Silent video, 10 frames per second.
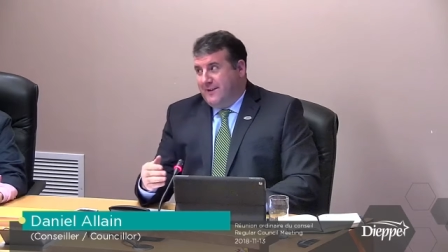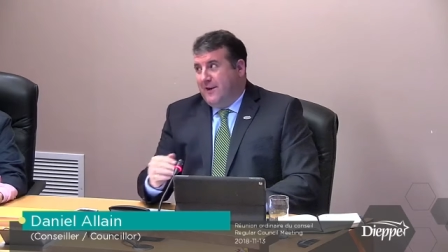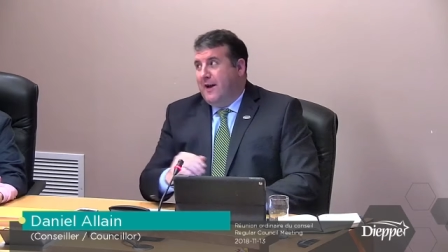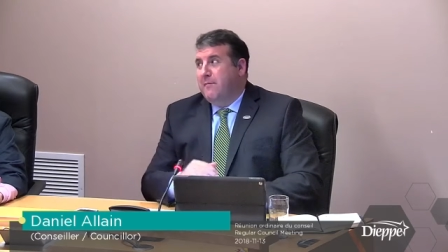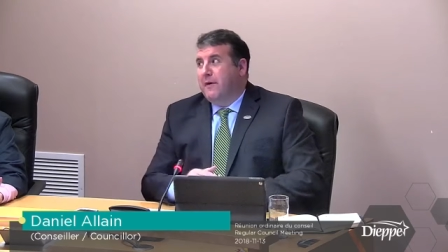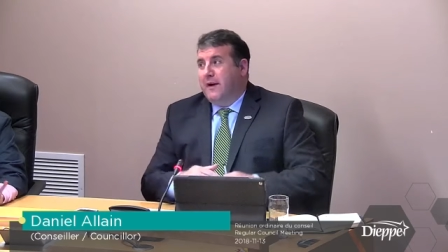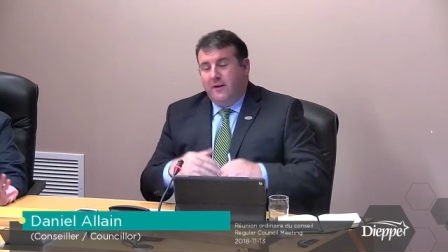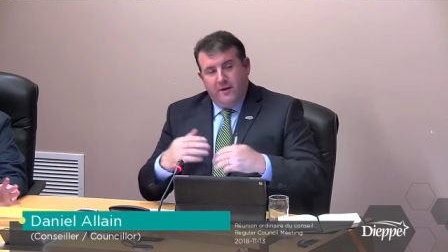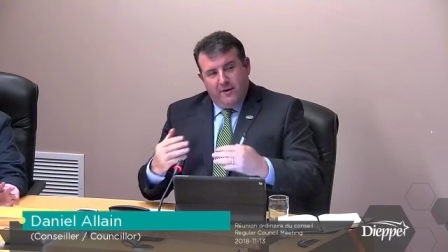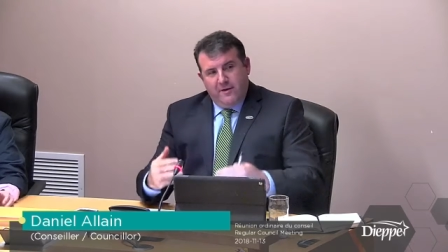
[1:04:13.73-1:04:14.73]
No.
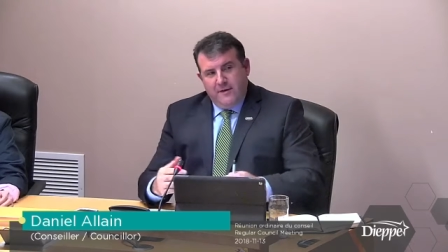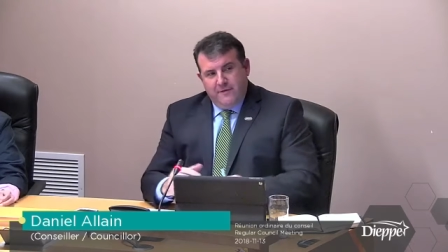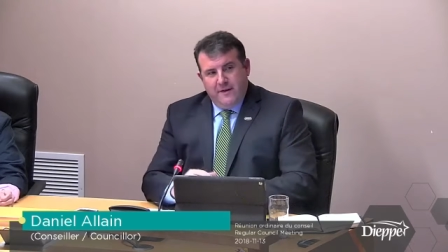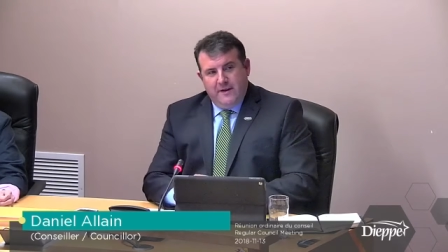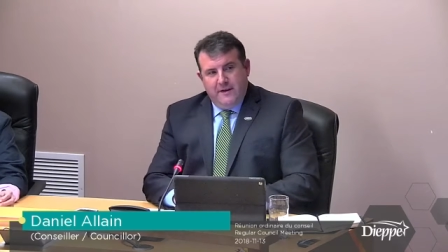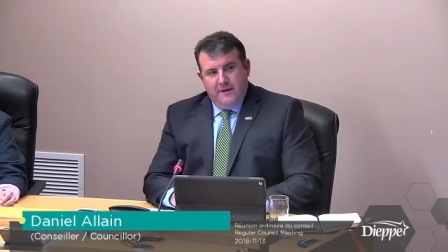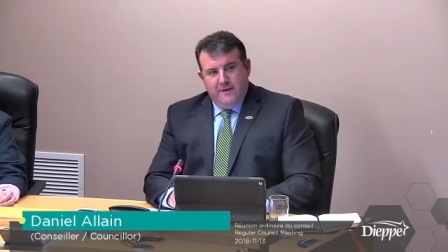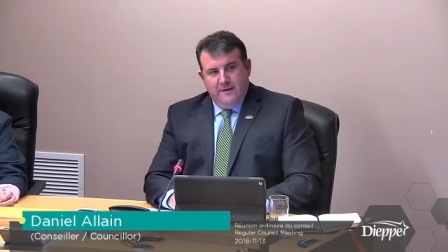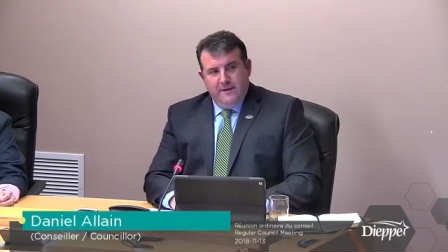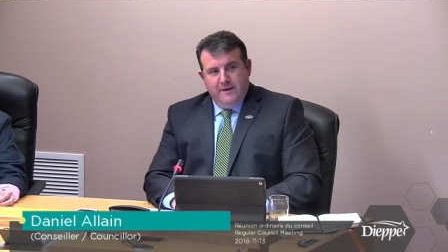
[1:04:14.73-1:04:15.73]
After
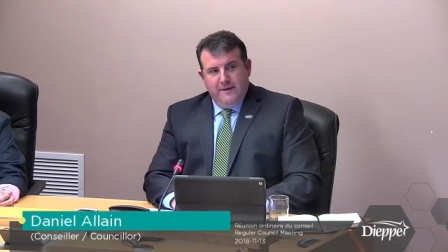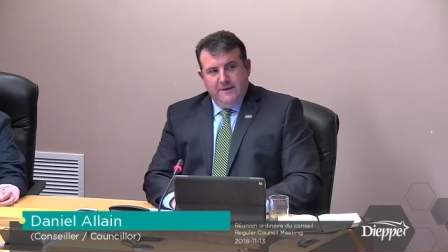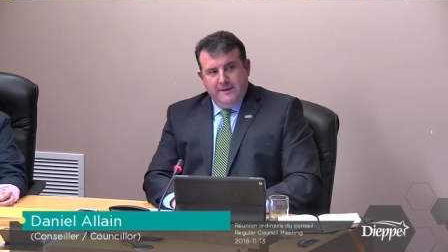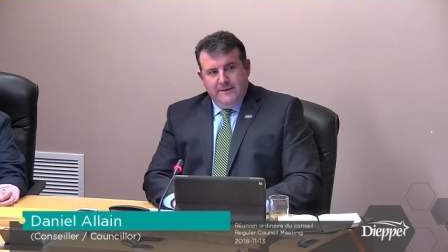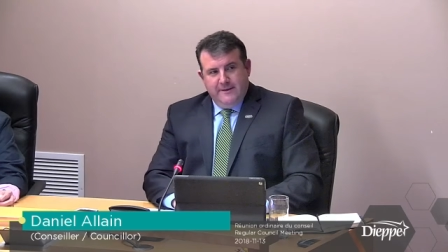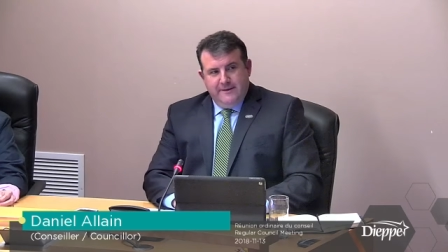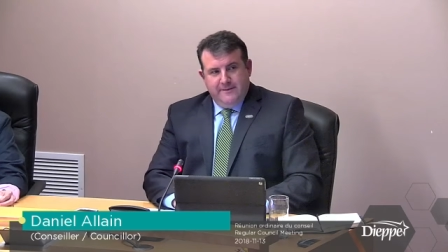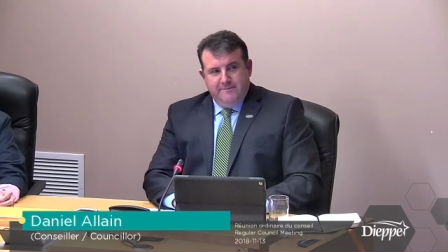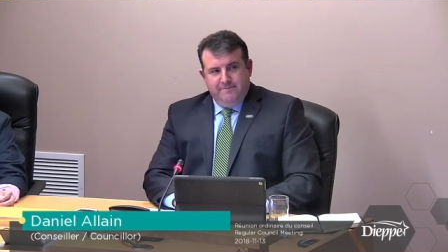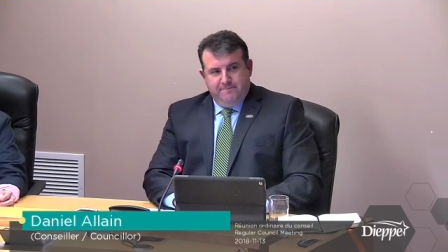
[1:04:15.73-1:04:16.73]
we've
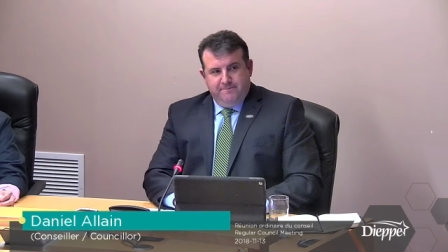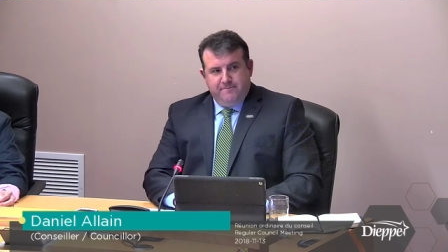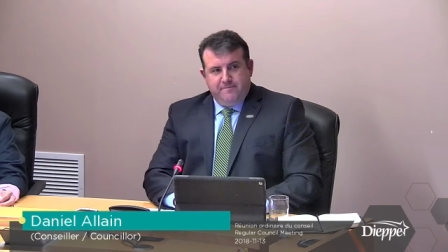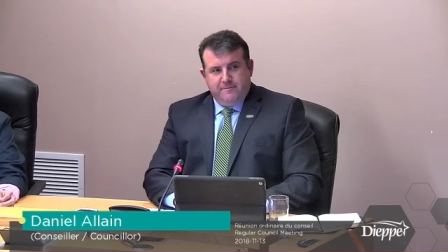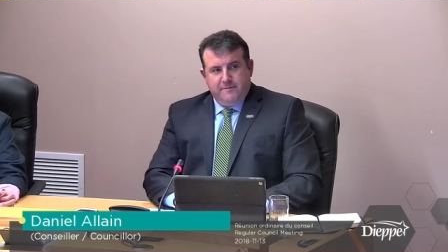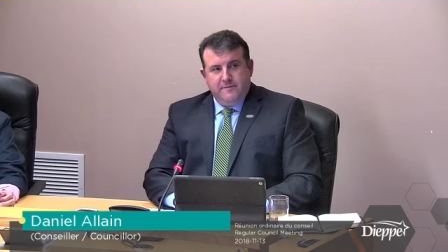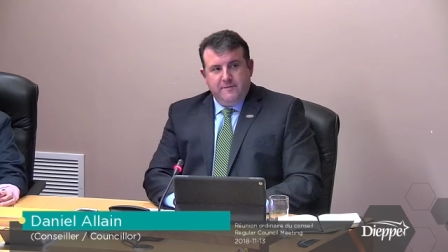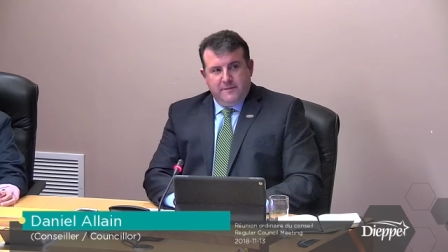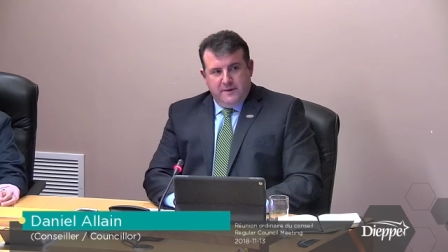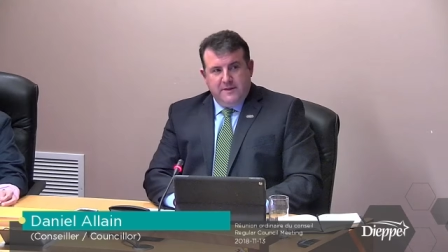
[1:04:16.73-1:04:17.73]
voted.
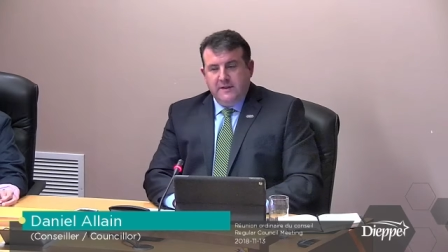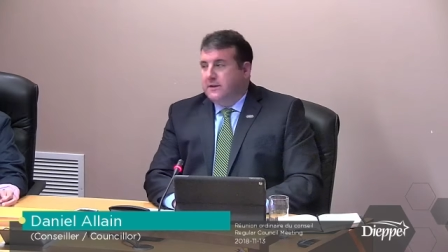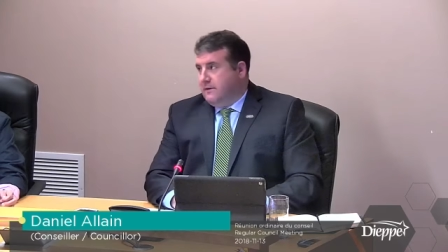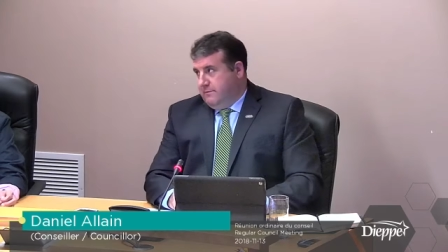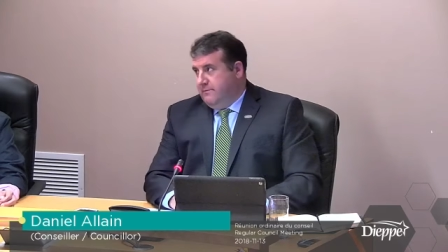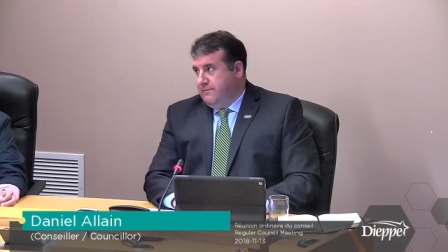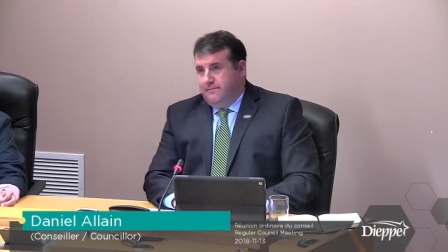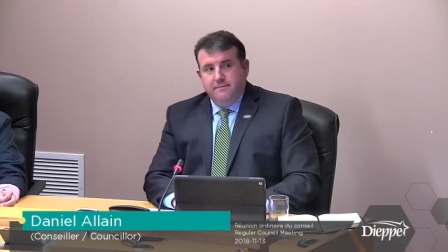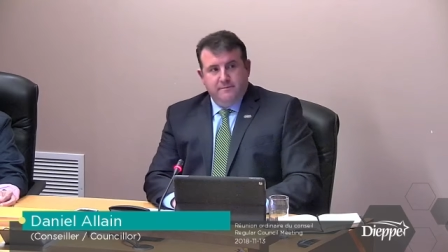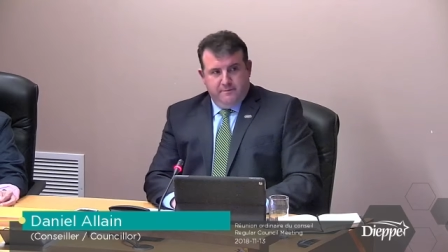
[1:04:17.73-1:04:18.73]
No, it's only the
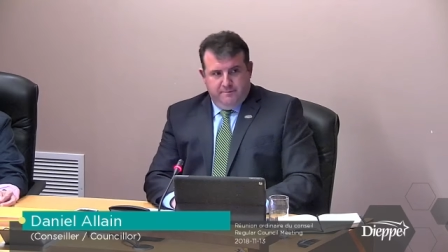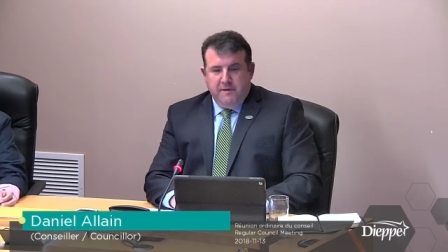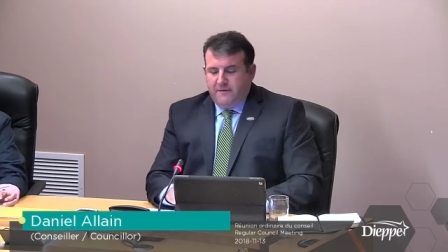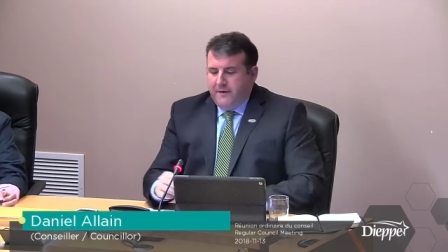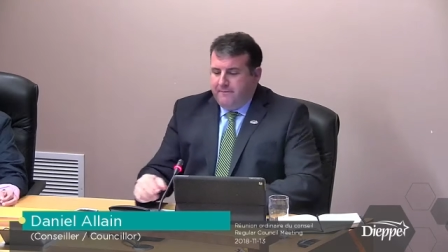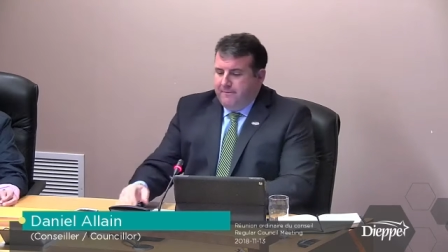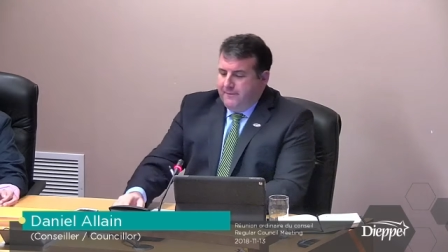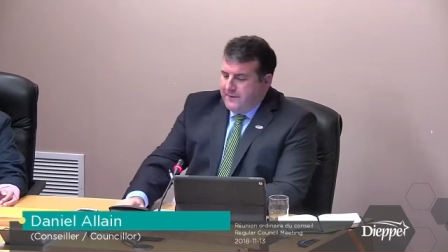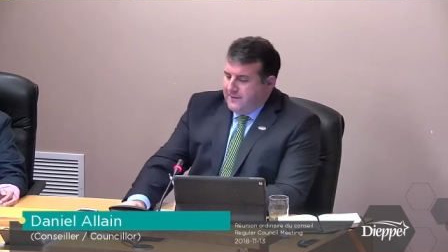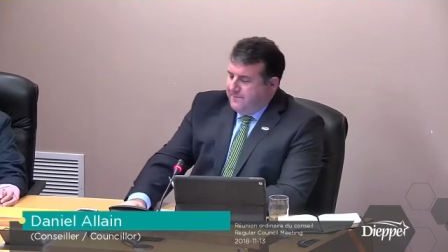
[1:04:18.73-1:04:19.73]
petitioner that can
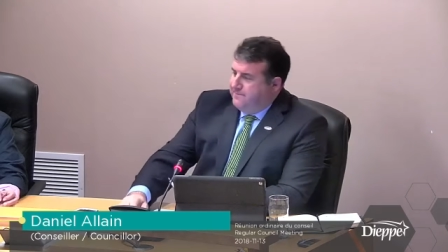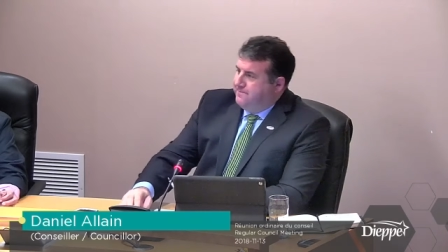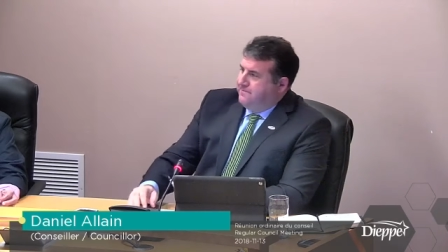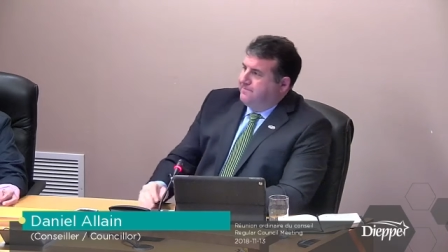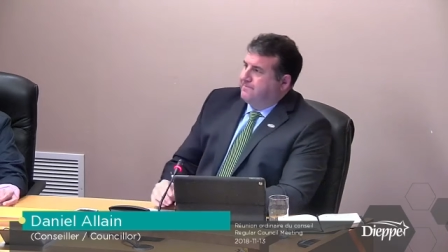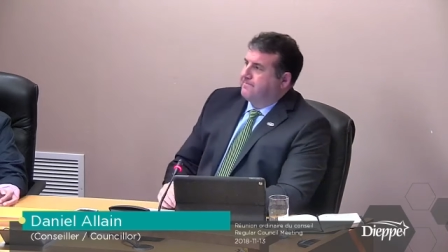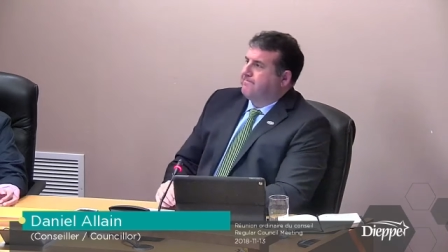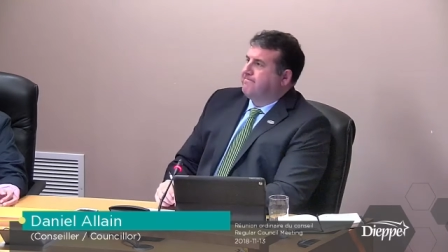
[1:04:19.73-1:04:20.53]
do that.